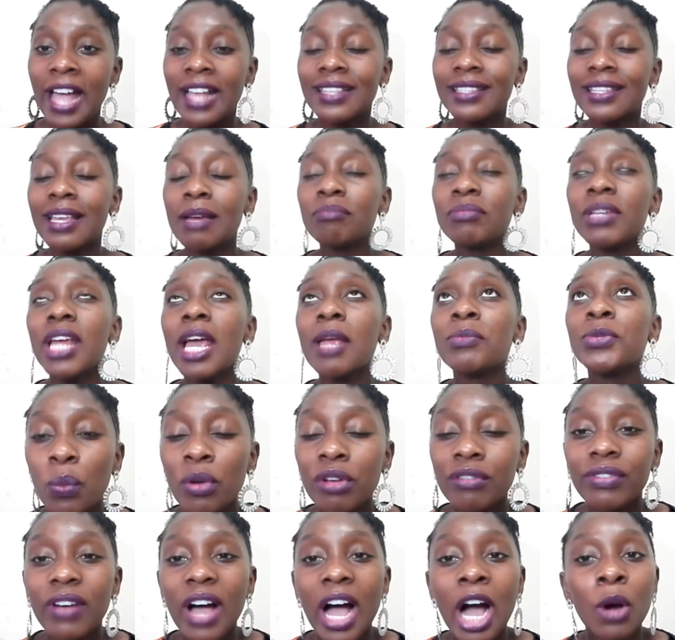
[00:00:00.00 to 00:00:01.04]
Sometimes
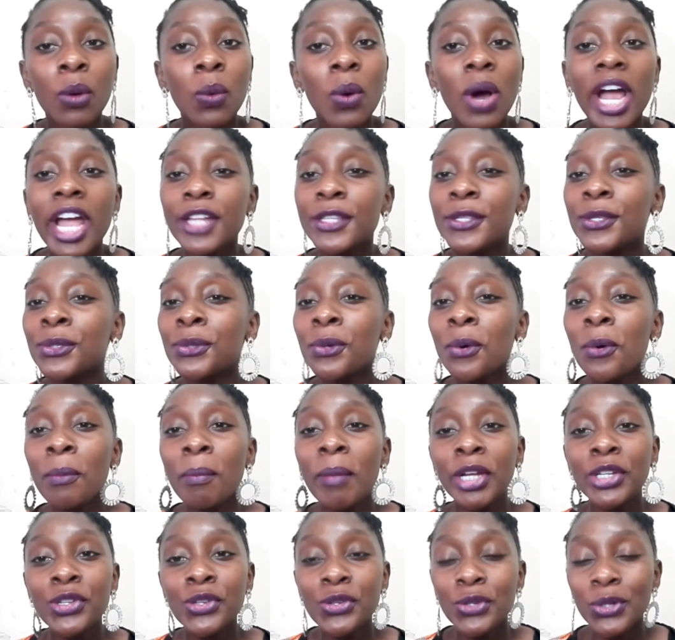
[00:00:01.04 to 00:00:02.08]
we've acquired so
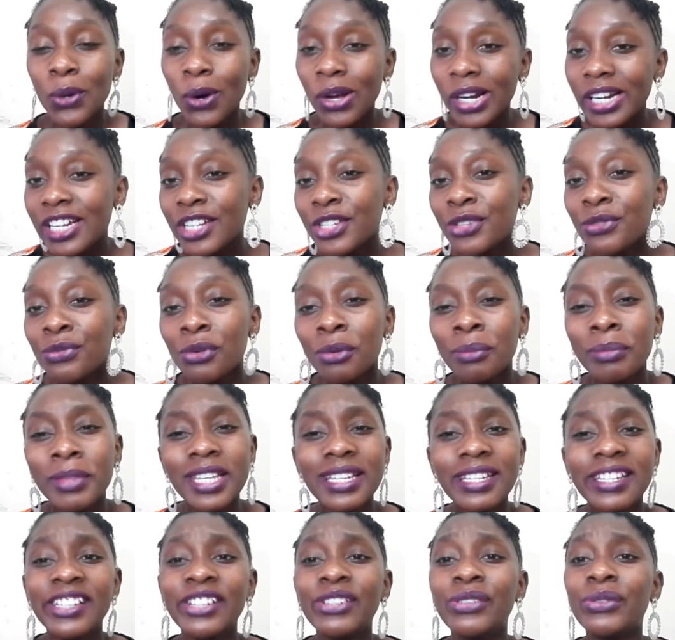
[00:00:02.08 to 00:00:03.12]
much knowledge from
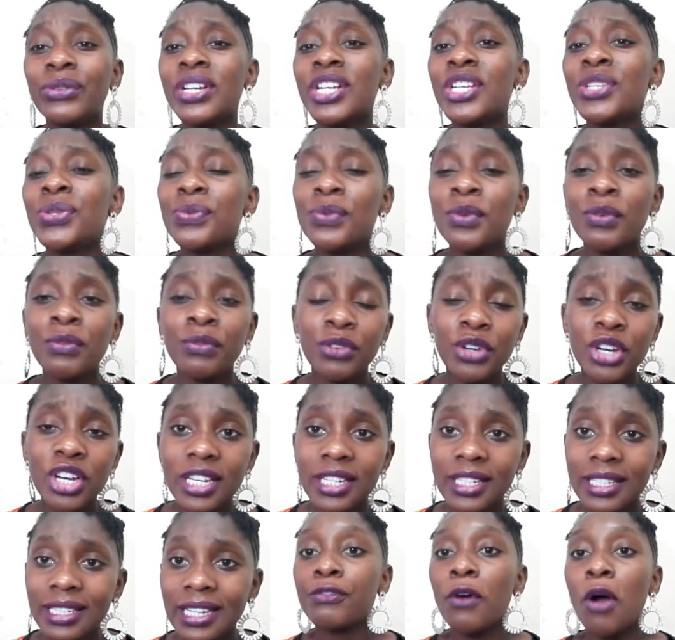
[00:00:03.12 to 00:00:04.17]
the degrees we've
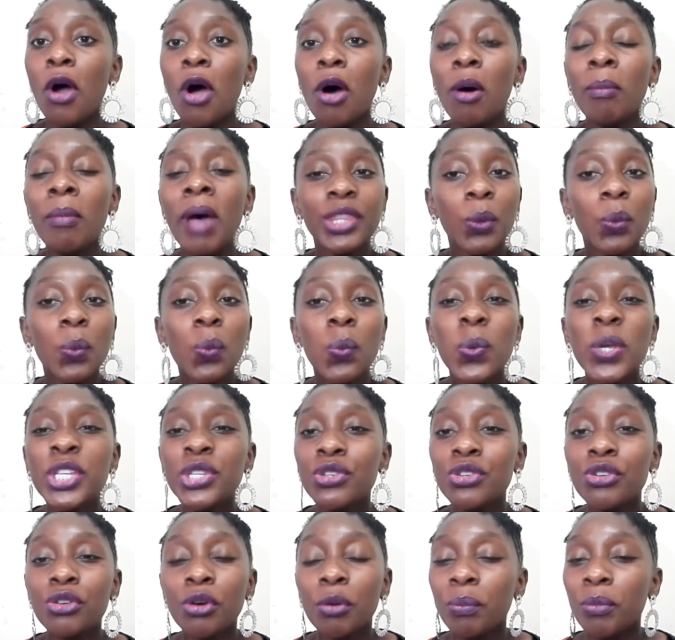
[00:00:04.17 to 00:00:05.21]
earned, from the
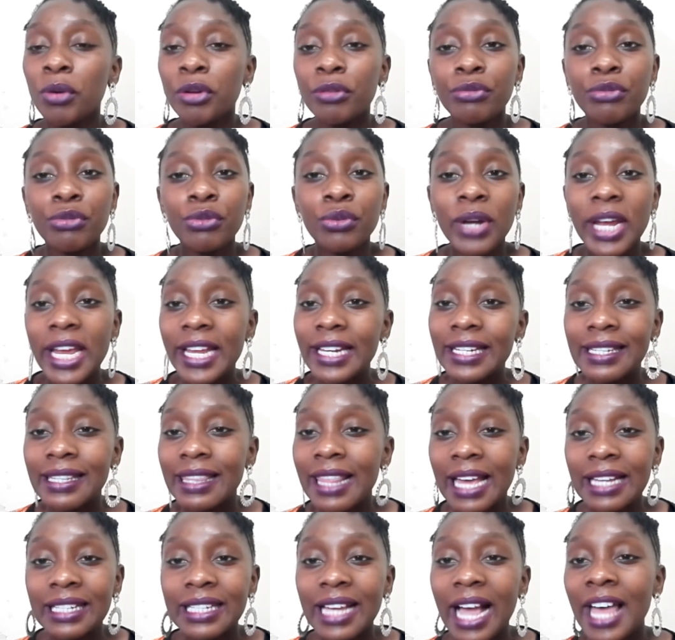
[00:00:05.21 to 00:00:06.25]
wisdom we've read
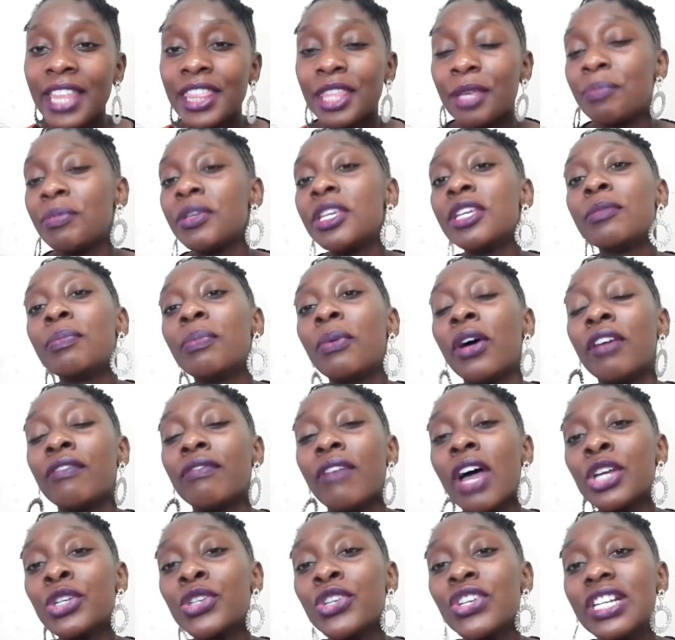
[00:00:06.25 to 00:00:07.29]
that other people have
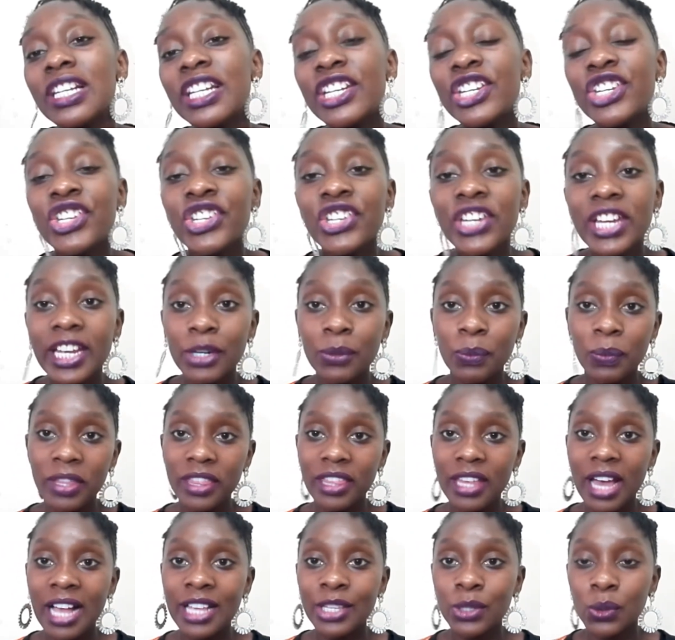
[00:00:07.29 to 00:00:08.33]
actually shared with
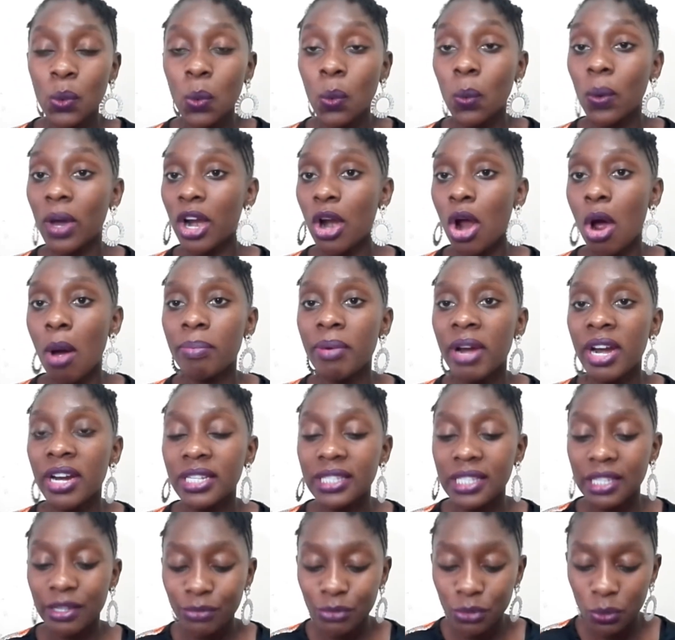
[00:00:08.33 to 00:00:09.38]
us, or what our
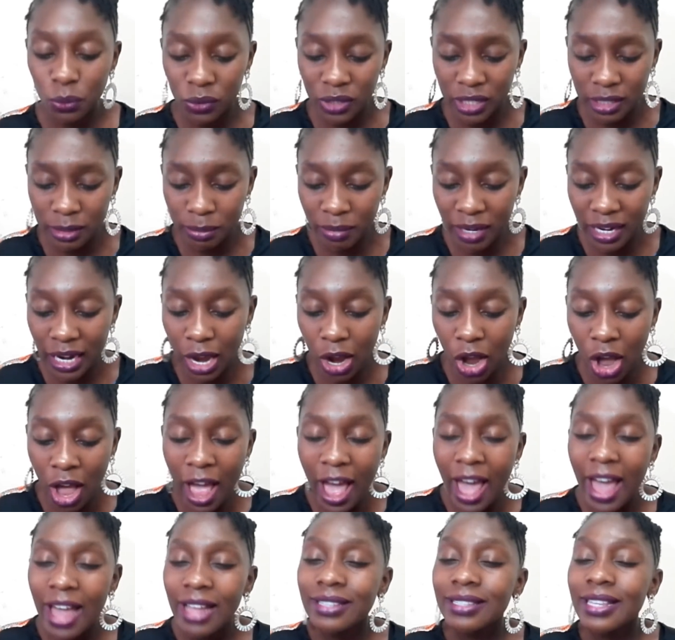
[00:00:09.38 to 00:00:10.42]
parents have told us. But now
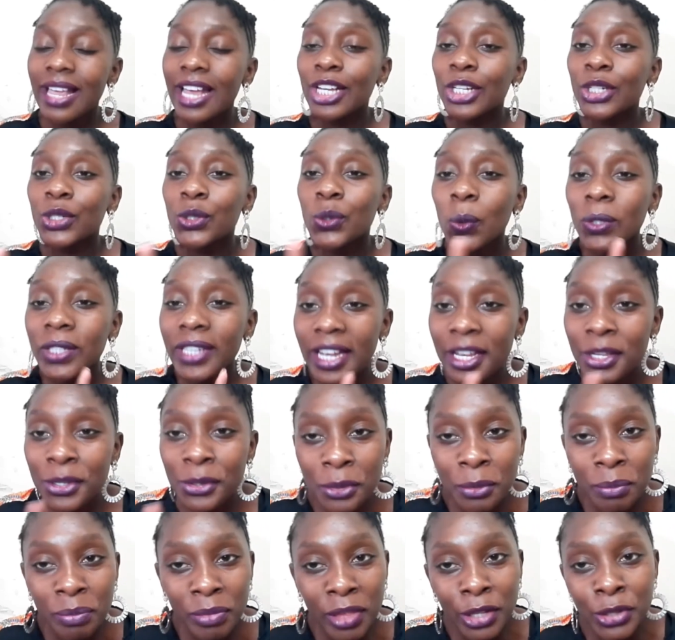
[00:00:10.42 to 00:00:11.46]
it's like, don't
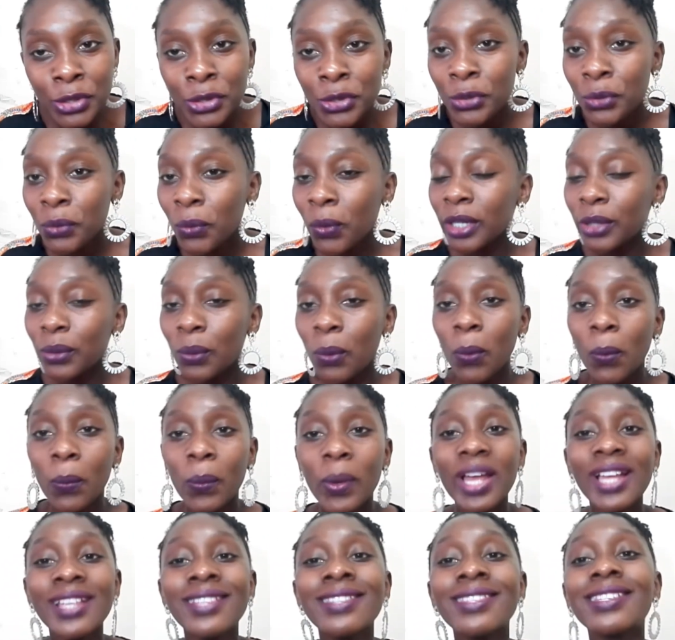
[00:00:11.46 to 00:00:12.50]
assume that you know it all.
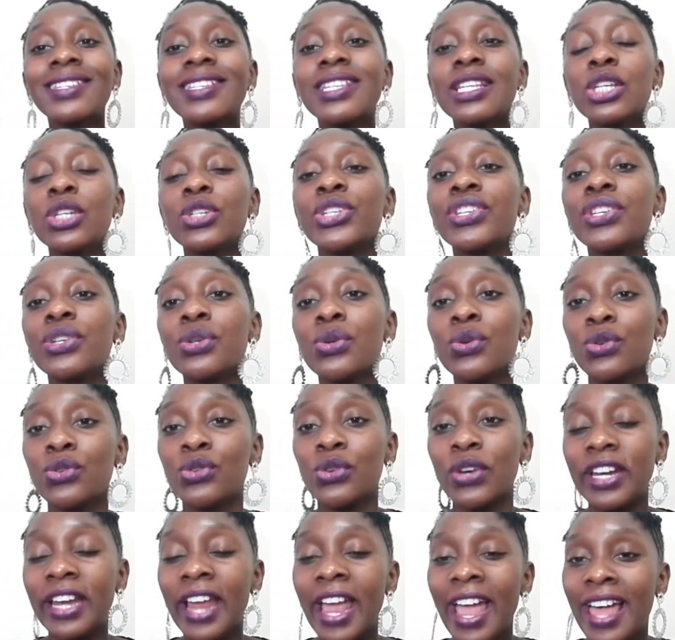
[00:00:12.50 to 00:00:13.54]
We are still
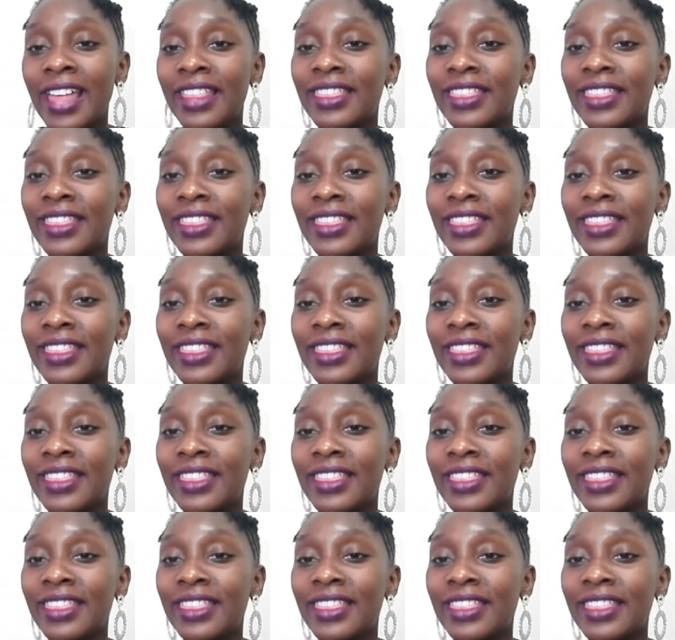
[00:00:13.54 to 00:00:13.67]
children.